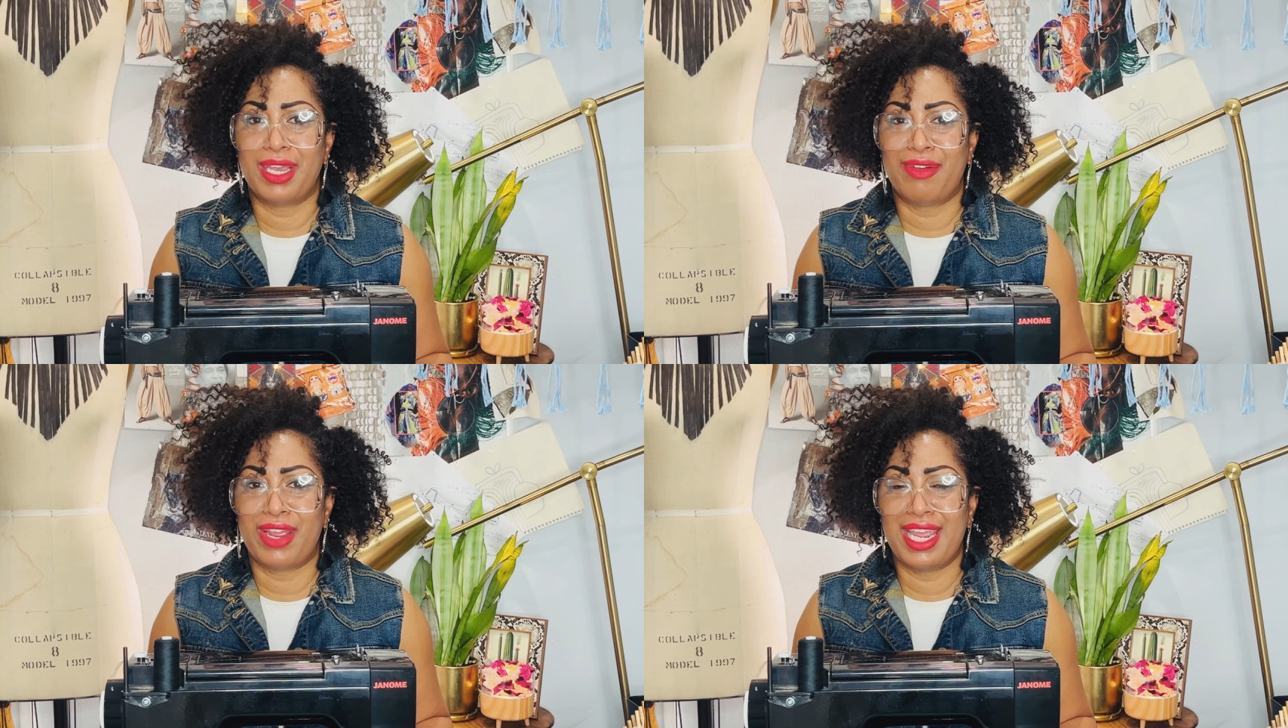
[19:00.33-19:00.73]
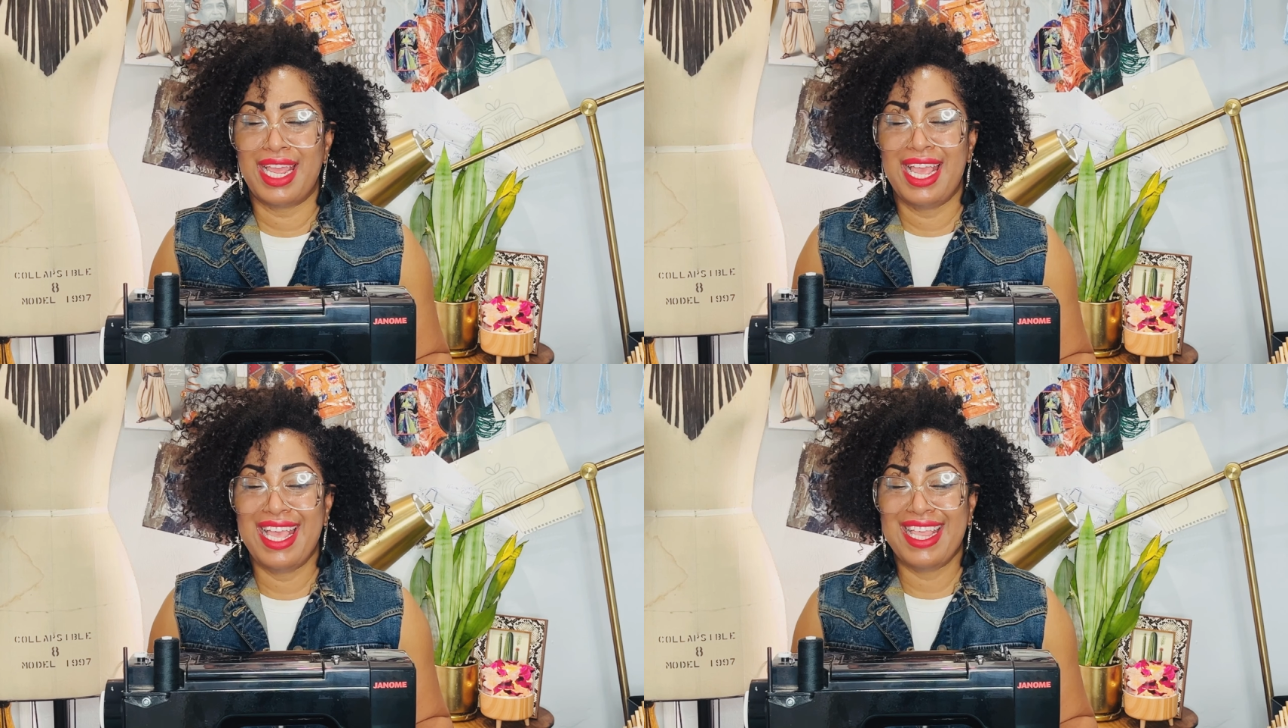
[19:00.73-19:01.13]
All right,
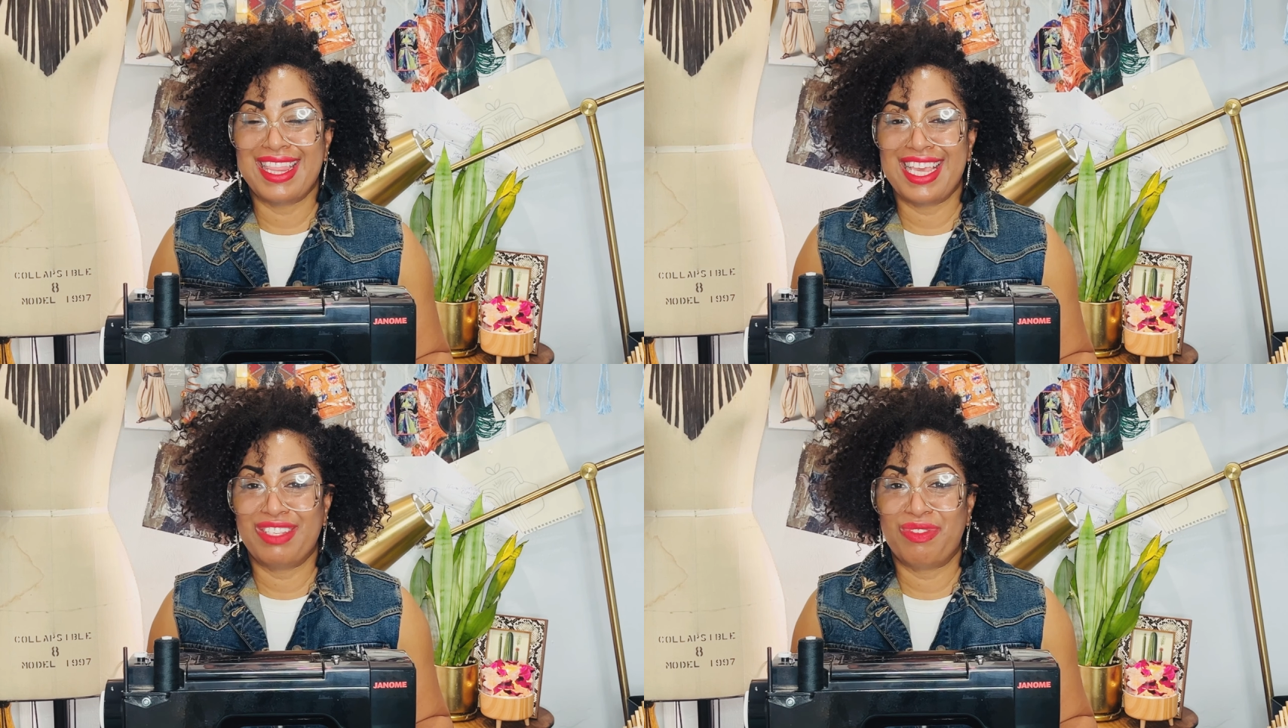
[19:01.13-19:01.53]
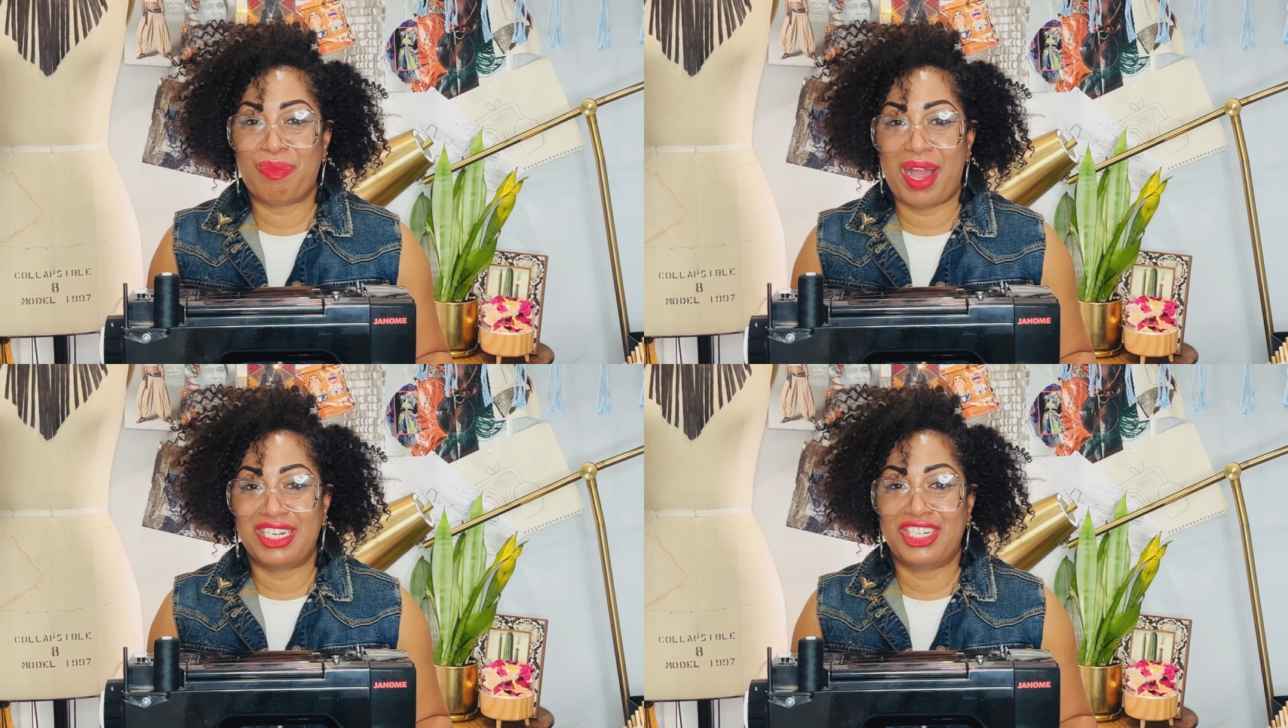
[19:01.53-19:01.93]
thanks for
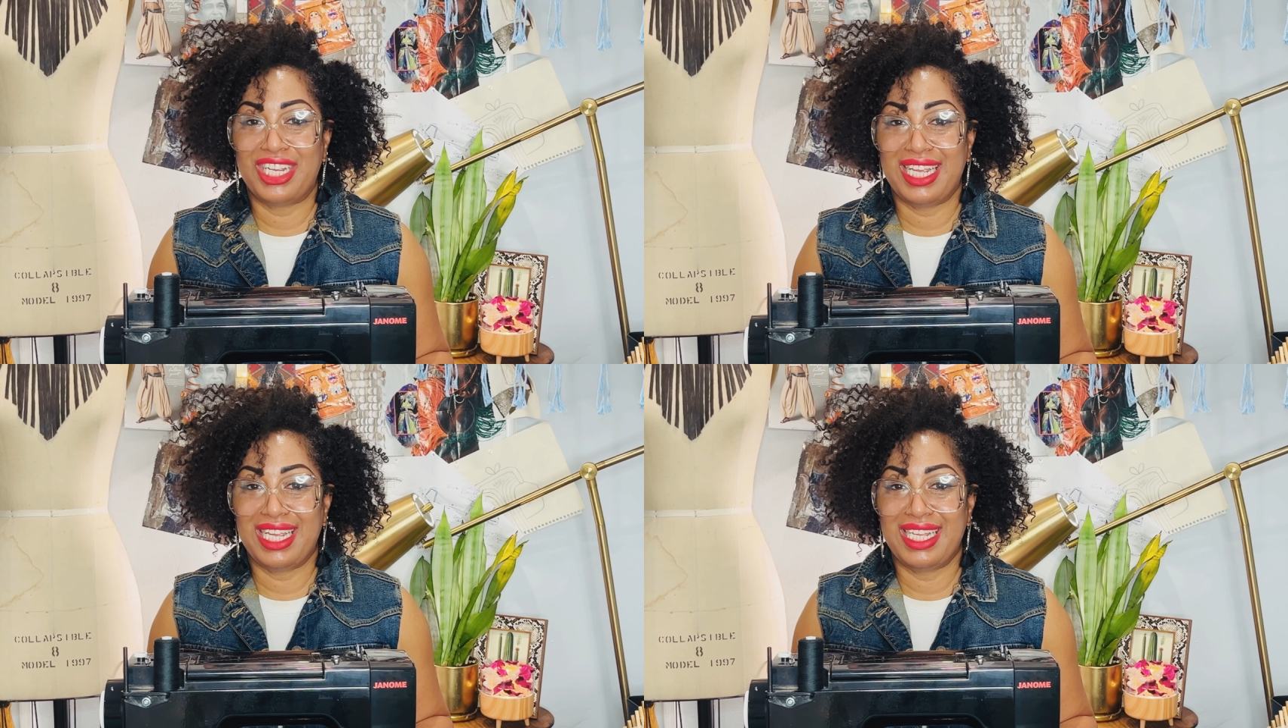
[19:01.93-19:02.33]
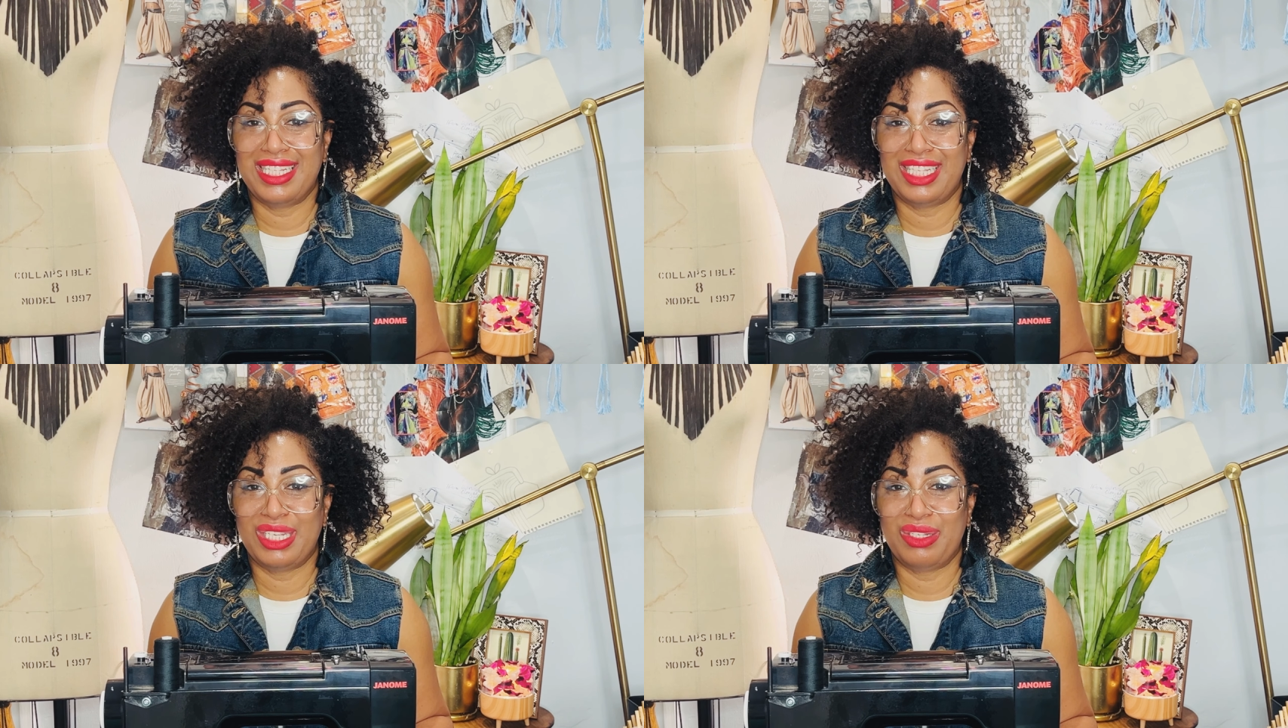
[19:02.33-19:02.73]
watching.
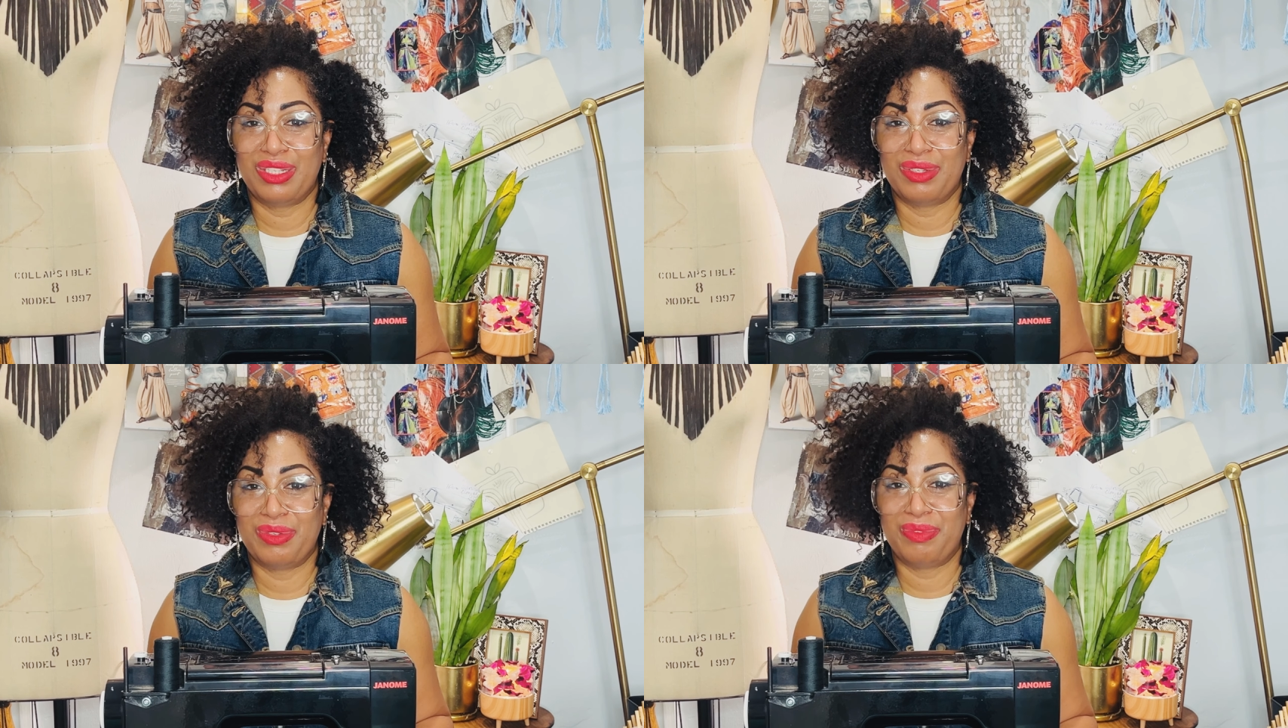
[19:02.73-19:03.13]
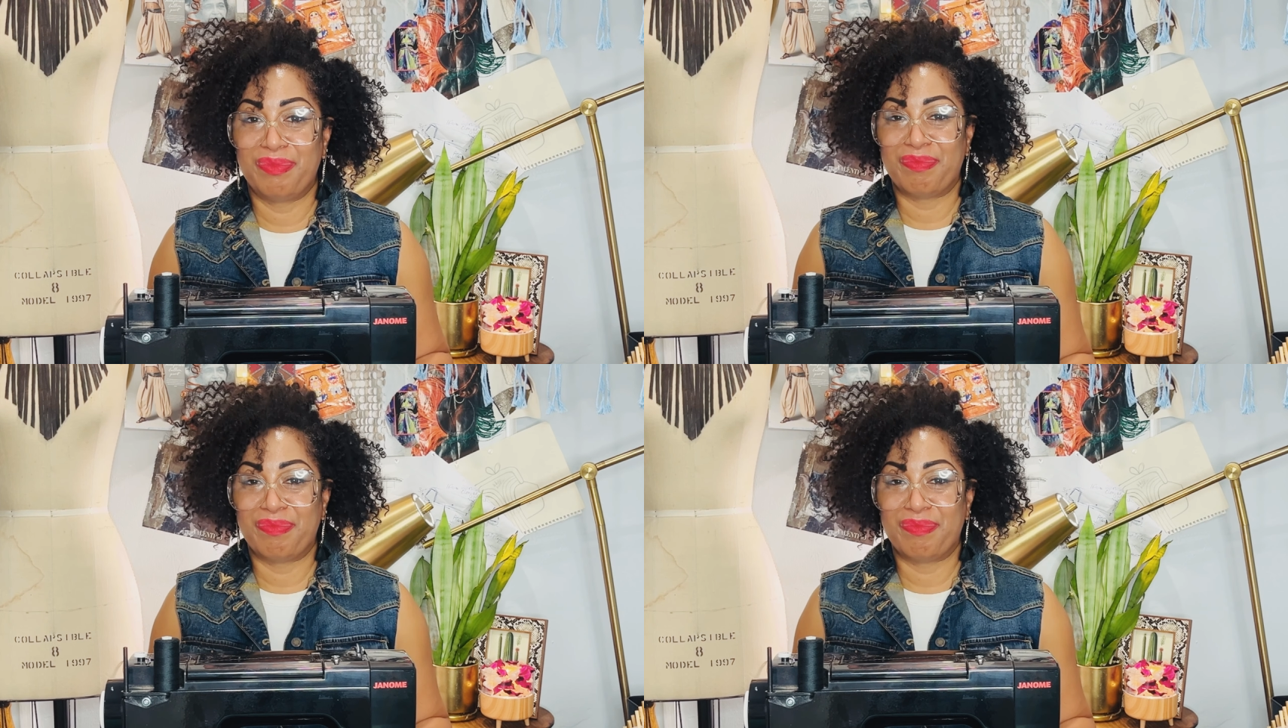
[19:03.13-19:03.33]
See you soon.